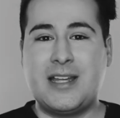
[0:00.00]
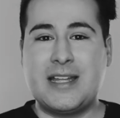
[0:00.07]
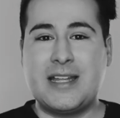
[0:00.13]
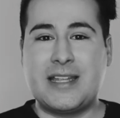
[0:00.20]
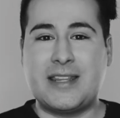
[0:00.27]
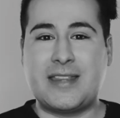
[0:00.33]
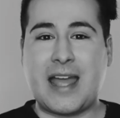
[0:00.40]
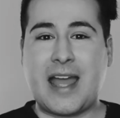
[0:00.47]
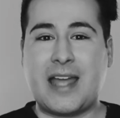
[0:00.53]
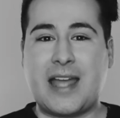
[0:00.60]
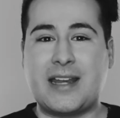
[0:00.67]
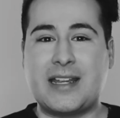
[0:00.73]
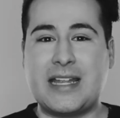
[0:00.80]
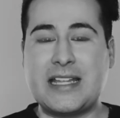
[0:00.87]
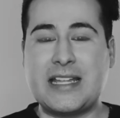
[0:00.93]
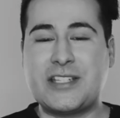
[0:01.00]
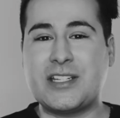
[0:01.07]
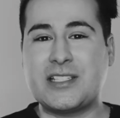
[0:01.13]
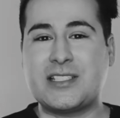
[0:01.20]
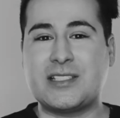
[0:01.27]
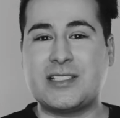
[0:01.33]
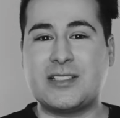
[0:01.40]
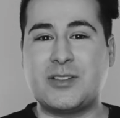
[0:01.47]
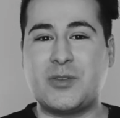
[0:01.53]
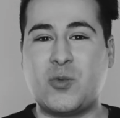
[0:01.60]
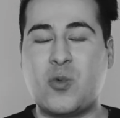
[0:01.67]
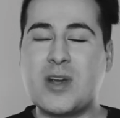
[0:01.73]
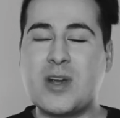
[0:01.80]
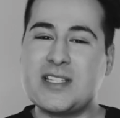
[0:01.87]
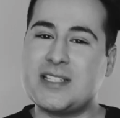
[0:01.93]
that it just
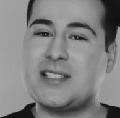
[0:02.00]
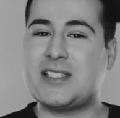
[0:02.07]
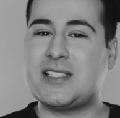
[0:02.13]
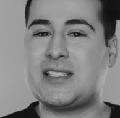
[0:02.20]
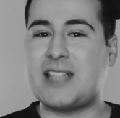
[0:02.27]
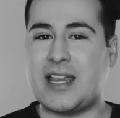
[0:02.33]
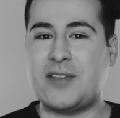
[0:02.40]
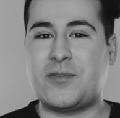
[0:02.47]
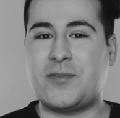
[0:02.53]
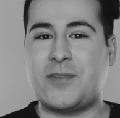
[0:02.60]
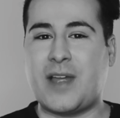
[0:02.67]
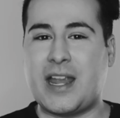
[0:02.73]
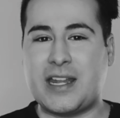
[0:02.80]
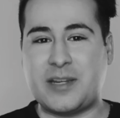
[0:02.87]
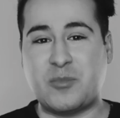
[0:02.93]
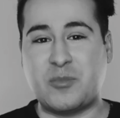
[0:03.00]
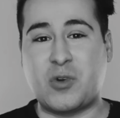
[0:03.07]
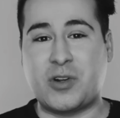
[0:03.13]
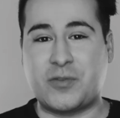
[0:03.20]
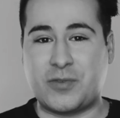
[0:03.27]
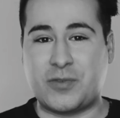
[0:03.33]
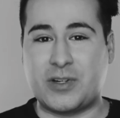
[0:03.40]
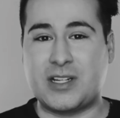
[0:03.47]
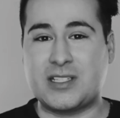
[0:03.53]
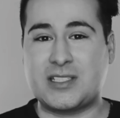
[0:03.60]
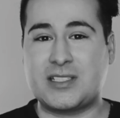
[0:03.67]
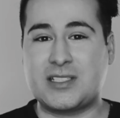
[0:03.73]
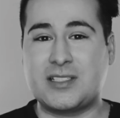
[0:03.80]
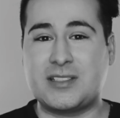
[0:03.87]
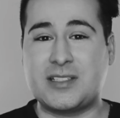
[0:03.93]
wasn't safe anymore for
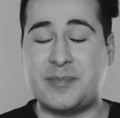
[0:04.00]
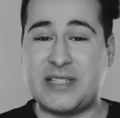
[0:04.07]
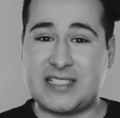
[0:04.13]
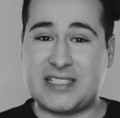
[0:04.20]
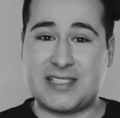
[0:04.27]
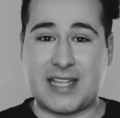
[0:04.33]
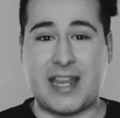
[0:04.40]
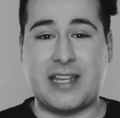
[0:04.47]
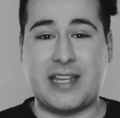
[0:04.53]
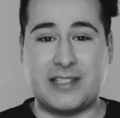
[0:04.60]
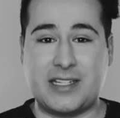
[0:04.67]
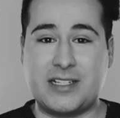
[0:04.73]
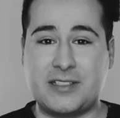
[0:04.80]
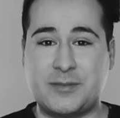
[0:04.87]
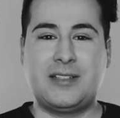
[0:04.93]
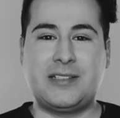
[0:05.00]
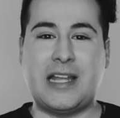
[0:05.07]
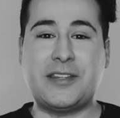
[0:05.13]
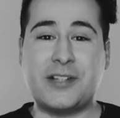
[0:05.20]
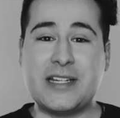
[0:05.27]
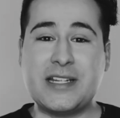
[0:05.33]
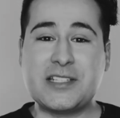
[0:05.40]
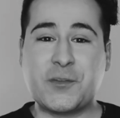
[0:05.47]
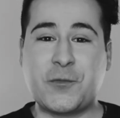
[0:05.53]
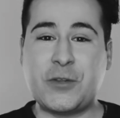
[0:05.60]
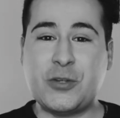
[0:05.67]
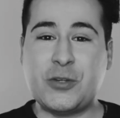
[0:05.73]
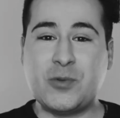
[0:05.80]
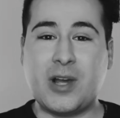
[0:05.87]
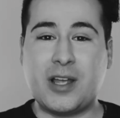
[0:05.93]
us to be staying there. Now, there is a
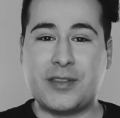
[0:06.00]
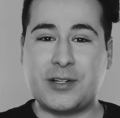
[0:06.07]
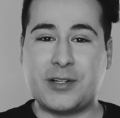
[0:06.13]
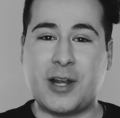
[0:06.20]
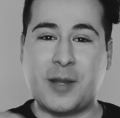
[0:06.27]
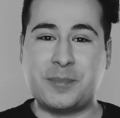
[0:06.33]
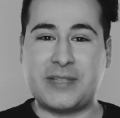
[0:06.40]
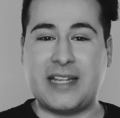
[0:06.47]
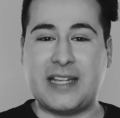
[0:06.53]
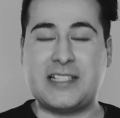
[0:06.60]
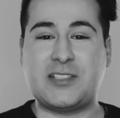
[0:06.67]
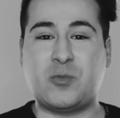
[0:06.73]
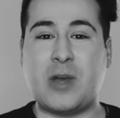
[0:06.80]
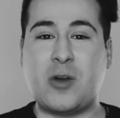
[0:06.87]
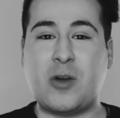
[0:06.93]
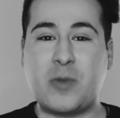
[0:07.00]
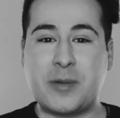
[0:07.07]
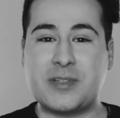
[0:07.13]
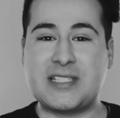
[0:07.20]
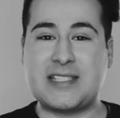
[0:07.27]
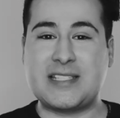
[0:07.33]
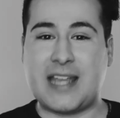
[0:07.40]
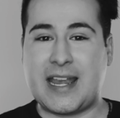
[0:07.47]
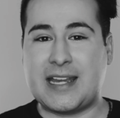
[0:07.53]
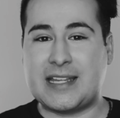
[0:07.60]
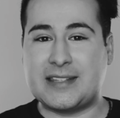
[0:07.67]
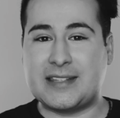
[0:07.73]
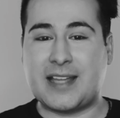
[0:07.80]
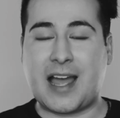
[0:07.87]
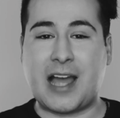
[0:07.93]
few other updates while we were staying
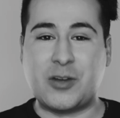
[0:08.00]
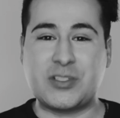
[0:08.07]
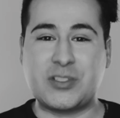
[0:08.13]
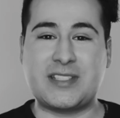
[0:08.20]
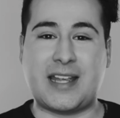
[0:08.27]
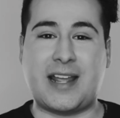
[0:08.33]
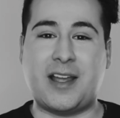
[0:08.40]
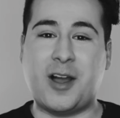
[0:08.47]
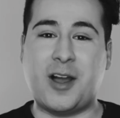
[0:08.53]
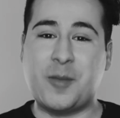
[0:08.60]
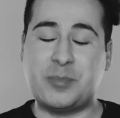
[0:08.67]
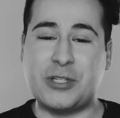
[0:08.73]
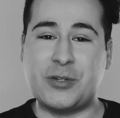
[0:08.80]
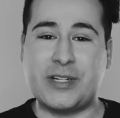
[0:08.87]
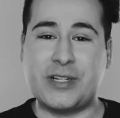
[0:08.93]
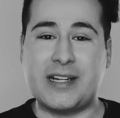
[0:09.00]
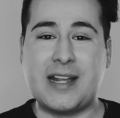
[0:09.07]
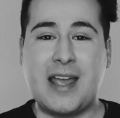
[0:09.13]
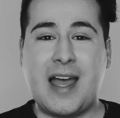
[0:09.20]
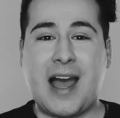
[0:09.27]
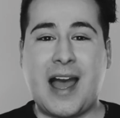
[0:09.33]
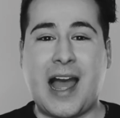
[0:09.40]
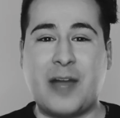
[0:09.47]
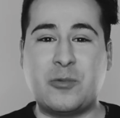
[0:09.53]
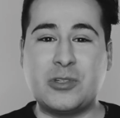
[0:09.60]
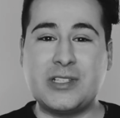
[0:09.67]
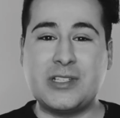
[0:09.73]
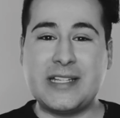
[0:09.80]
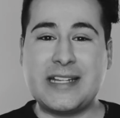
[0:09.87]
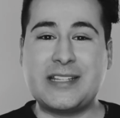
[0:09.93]
in the house that I uploaded. I
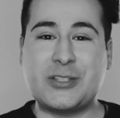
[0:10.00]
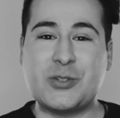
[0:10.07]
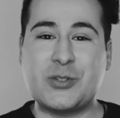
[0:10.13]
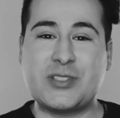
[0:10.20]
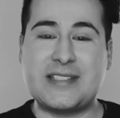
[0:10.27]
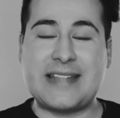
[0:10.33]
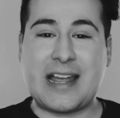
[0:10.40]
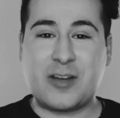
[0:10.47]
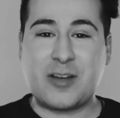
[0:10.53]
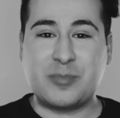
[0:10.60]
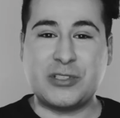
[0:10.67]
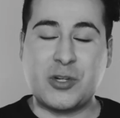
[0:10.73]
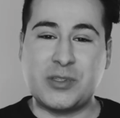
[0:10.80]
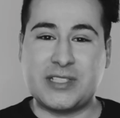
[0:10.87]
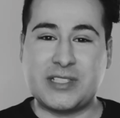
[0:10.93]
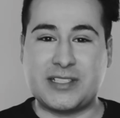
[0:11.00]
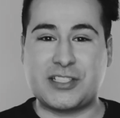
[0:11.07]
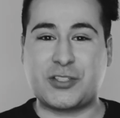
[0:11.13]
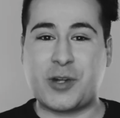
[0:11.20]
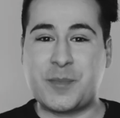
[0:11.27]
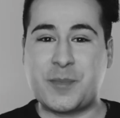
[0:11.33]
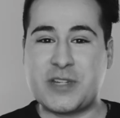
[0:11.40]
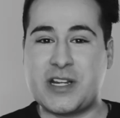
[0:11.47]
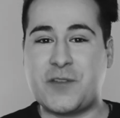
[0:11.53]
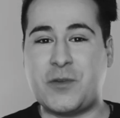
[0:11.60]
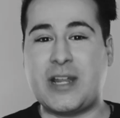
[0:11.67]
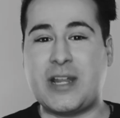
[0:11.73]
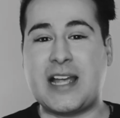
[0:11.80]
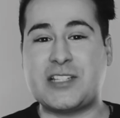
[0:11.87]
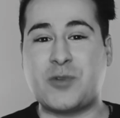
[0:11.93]
will link those down below in the description if
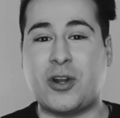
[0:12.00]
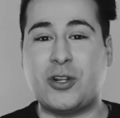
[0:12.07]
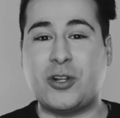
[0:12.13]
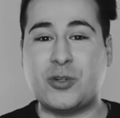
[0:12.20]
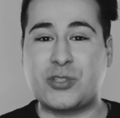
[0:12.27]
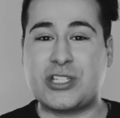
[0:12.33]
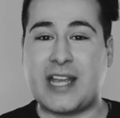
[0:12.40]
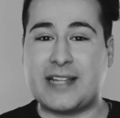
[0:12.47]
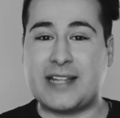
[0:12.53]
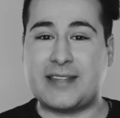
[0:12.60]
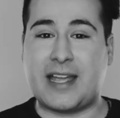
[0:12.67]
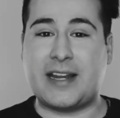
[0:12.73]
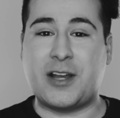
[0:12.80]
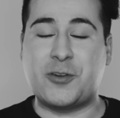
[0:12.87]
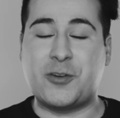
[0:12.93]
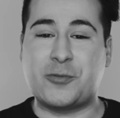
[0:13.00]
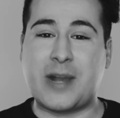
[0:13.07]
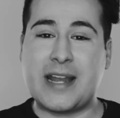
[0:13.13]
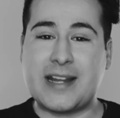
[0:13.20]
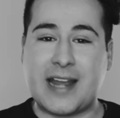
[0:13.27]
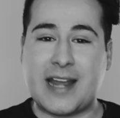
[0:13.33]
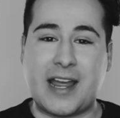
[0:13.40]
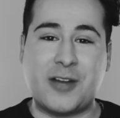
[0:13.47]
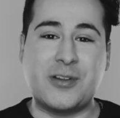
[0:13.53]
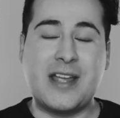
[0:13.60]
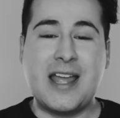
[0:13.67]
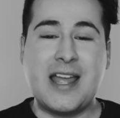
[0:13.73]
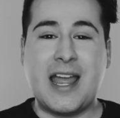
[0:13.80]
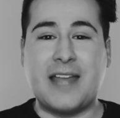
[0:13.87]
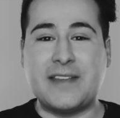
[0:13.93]
you guys want to go check that out right now
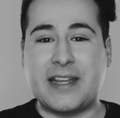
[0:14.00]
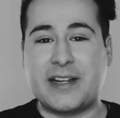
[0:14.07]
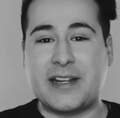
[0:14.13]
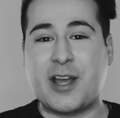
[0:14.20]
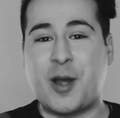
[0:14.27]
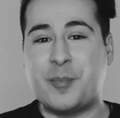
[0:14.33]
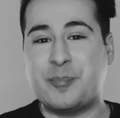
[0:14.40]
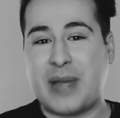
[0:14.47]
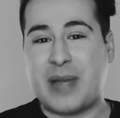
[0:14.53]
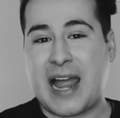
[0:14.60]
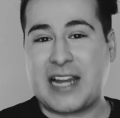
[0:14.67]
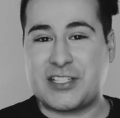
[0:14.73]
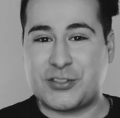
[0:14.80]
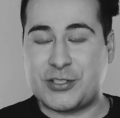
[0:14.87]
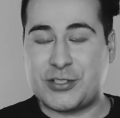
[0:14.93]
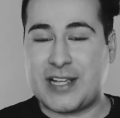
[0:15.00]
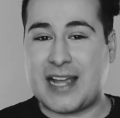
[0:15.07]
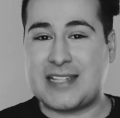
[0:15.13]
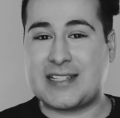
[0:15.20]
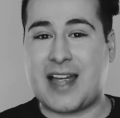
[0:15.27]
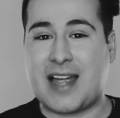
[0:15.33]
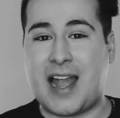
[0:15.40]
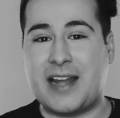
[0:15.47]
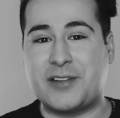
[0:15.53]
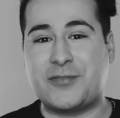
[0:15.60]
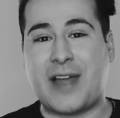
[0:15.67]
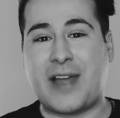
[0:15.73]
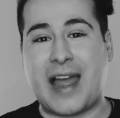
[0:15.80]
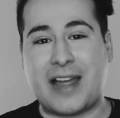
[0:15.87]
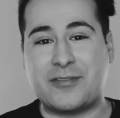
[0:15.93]
and then come back so you guys kind
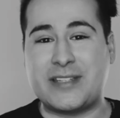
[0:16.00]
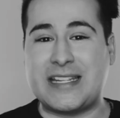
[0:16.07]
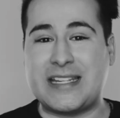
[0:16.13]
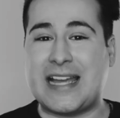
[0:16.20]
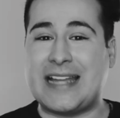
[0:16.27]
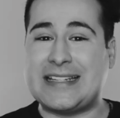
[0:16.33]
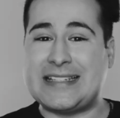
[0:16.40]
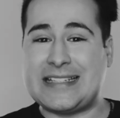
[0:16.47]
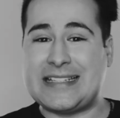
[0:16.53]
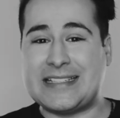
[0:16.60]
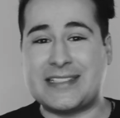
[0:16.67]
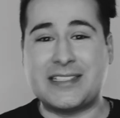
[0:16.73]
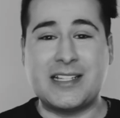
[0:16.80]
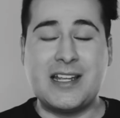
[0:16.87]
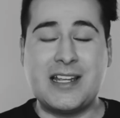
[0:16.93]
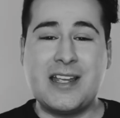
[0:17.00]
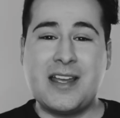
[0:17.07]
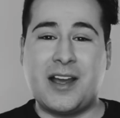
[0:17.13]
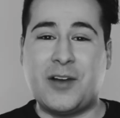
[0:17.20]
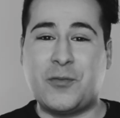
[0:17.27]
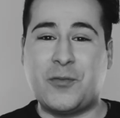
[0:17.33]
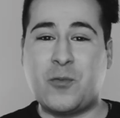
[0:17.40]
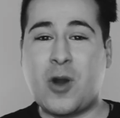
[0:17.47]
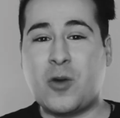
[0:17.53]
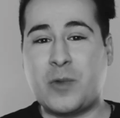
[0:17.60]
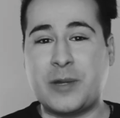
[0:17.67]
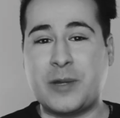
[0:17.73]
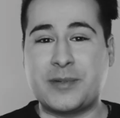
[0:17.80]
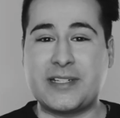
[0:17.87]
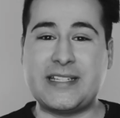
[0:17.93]
of have the idea of what
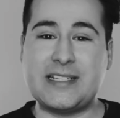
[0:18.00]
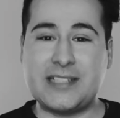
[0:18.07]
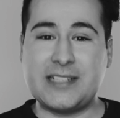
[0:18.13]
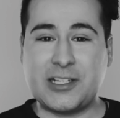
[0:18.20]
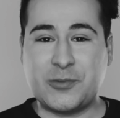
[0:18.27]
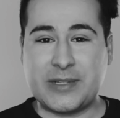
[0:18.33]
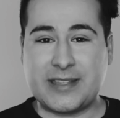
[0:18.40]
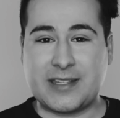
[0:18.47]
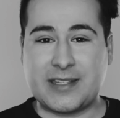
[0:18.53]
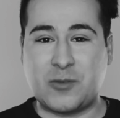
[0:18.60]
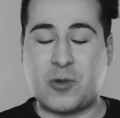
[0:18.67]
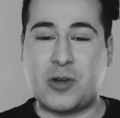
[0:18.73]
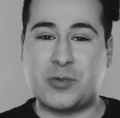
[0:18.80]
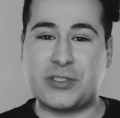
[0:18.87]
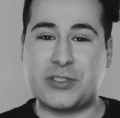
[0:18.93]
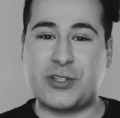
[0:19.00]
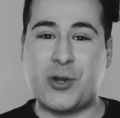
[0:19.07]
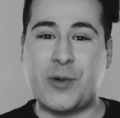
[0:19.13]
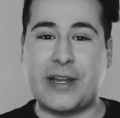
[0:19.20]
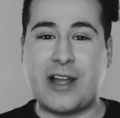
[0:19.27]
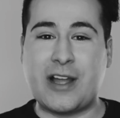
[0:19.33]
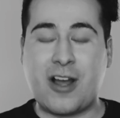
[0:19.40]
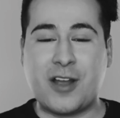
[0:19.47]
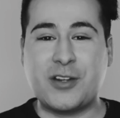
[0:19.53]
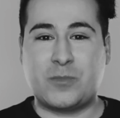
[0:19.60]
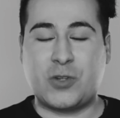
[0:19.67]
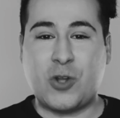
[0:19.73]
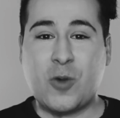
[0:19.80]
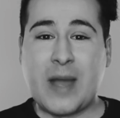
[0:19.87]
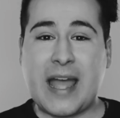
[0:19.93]
we were dealing with and what was going on.
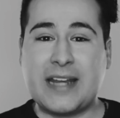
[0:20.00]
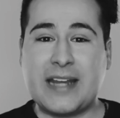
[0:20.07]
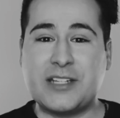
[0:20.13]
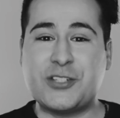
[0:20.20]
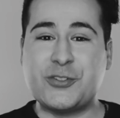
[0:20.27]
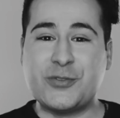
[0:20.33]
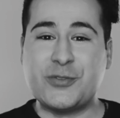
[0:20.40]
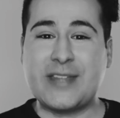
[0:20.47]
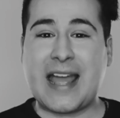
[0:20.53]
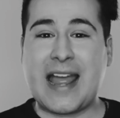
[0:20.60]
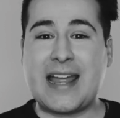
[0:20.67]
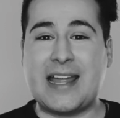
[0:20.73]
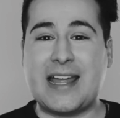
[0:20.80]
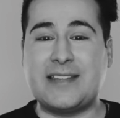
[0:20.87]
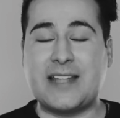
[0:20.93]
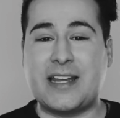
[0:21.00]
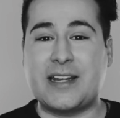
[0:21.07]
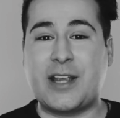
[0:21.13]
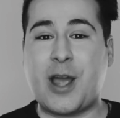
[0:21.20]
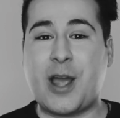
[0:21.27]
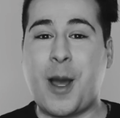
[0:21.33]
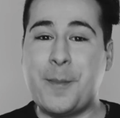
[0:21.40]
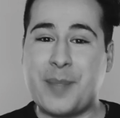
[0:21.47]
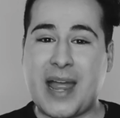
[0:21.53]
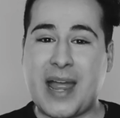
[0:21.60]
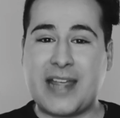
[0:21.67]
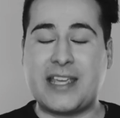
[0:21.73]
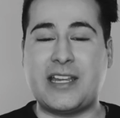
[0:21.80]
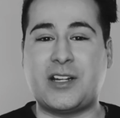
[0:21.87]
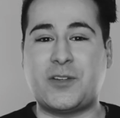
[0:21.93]
Go ahead and do that and then come
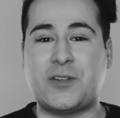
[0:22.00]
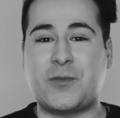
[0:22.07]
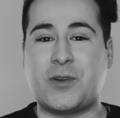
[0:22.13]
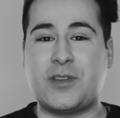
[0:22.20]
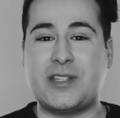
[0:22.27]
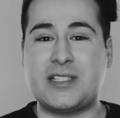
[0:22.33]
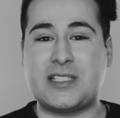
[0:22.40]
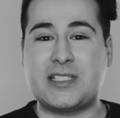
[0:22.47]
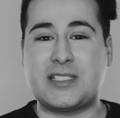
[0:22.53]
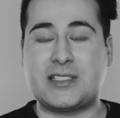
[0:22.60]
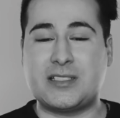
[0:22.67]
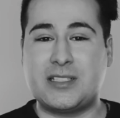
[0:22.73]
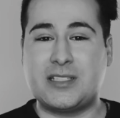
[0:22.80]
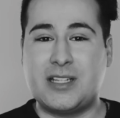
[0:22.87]
back here for this